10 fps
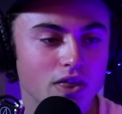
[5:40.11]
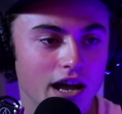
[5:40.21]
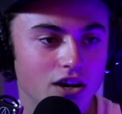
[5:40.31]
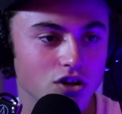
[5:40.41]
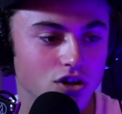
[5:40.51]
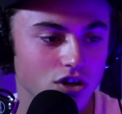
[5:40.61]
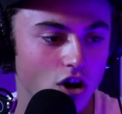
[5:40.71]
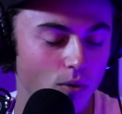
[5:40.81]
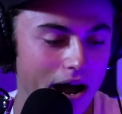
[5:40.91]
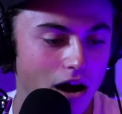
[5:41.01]
and you can
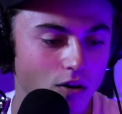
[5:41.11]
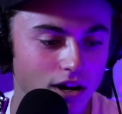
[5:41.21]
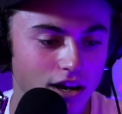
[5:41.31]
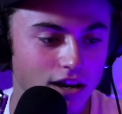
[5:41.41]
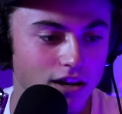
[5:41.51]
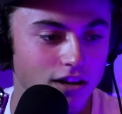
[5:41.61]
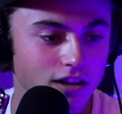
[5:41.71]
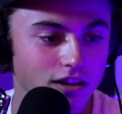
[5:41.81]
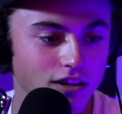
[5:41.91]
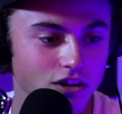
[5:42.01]
go out and
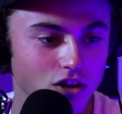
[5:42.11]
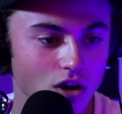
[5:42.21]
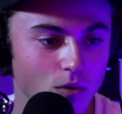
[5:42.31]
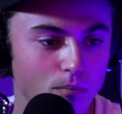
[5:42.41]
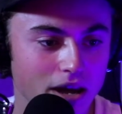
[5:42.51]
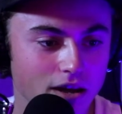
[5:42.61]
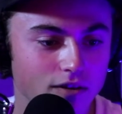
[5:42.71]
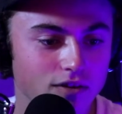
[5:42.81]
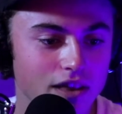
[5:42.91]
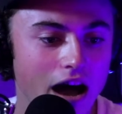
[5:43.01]
you know make
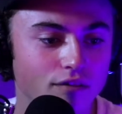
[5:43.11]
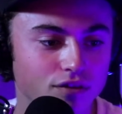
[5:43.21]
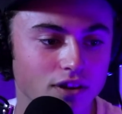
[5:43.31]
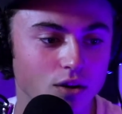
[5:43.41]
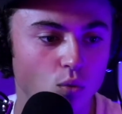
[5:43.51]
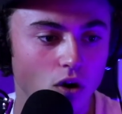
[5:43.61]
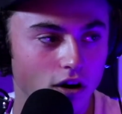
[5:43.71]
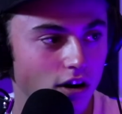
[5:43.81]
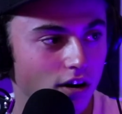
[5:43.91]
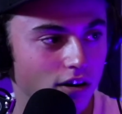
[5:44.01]
it not feel like
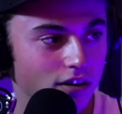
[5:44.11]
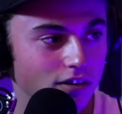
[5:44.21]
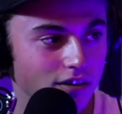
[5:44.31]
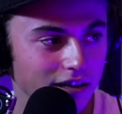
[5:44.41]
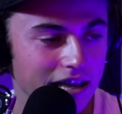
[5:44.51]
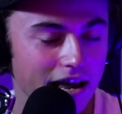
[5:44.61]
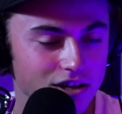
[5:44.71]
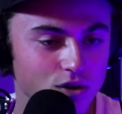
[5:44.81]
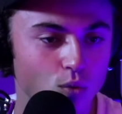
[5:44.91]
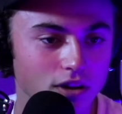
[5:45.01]
work. Mm. Like that mm-hmm.
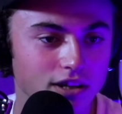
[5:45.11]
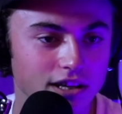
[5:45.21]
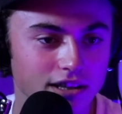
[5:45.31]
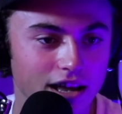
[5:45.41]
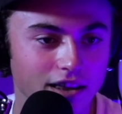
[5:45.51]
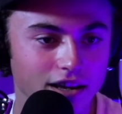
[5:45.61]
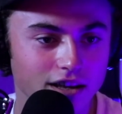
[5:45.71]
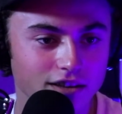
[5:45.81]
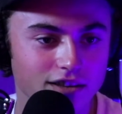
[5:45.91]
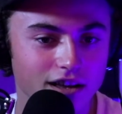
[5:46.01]
is the one thing that like
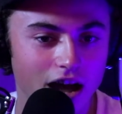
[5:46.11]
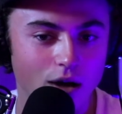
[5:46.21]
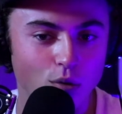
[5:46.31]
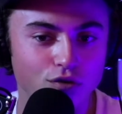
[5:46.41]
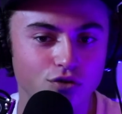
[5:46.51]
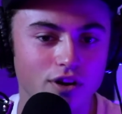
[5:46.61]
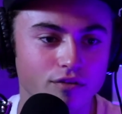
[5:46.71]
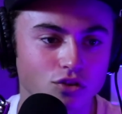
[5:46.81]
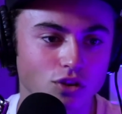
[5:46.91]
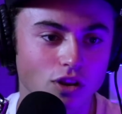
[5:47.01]
I will
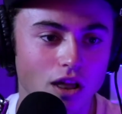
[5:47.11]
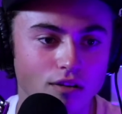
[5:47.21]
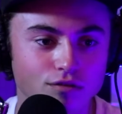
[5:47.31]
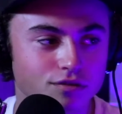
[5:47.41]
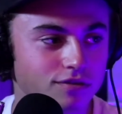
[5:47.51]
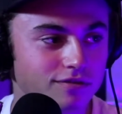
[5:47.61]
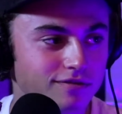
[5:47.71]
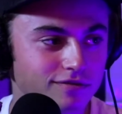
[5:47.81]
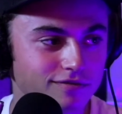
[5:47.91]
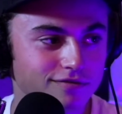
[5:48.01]
forever love
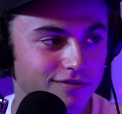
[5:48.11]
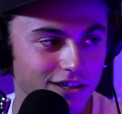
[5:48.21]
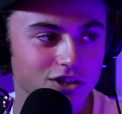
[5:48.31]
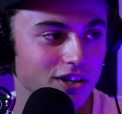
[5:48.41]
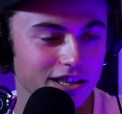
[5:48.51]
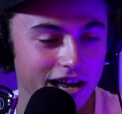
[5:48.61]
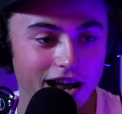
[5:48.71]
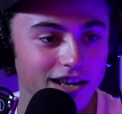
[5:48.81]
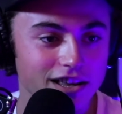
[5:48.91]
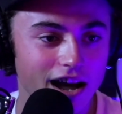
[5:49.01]
until the day
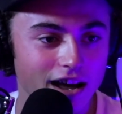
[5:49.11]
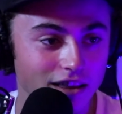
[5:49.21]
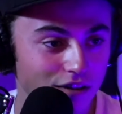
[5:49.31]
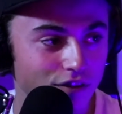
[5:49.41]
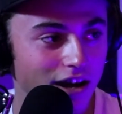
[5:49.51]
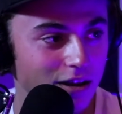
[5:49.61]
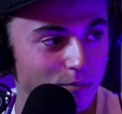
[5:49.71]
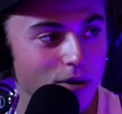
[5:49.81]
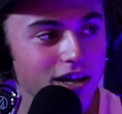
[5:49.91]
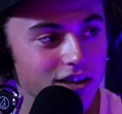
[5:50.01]
I die. Like if sure. I
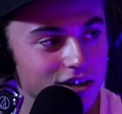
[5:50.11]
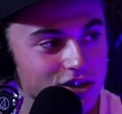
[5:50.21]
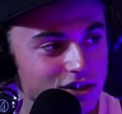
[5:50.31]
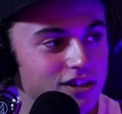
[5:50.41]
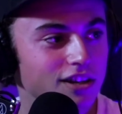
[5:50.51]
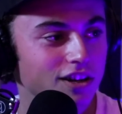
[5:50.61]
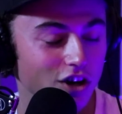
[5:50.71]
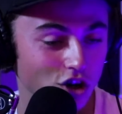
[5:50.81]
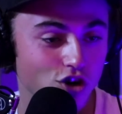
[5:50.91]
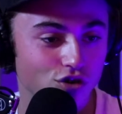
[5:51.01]
can make this
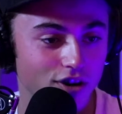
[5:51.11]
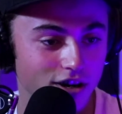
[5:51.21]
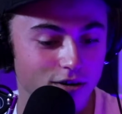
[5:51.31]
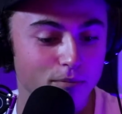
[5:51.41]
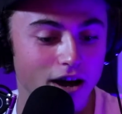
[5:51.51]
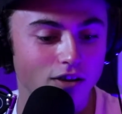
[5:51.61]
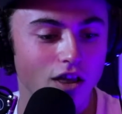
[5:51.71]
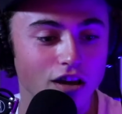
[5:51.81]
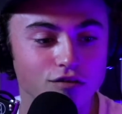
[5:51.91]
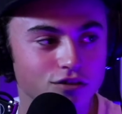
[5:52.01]
a career in my
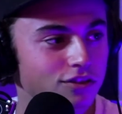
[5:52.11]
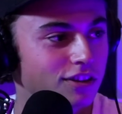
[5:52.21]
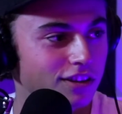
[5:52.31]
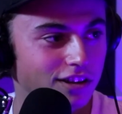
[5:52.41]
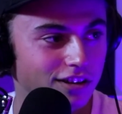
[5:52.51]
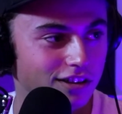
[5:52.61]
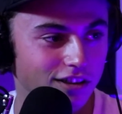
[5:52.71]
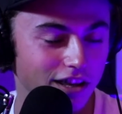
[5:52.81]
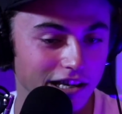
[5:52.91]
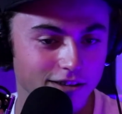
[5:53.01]
life, right?
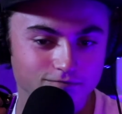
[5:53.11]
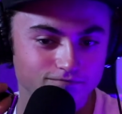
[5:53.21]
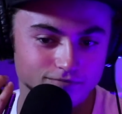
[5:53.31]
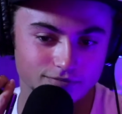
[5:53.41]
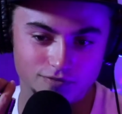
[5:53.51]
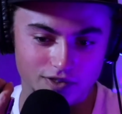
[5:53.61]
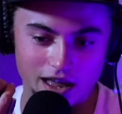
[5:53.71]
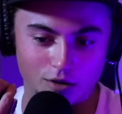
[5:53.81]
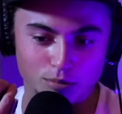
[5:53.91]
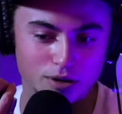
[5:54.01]
Like
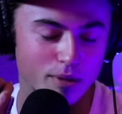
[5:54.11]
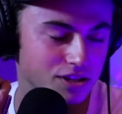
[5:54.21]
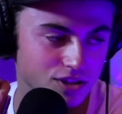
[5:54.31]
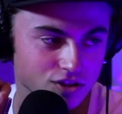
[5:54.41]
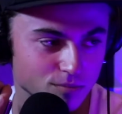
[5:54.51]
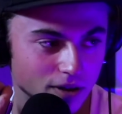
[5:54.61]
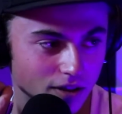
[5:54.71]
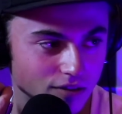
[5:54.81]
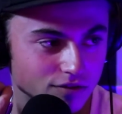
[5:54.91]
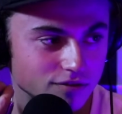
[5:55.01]
that'll be the best decision in my life.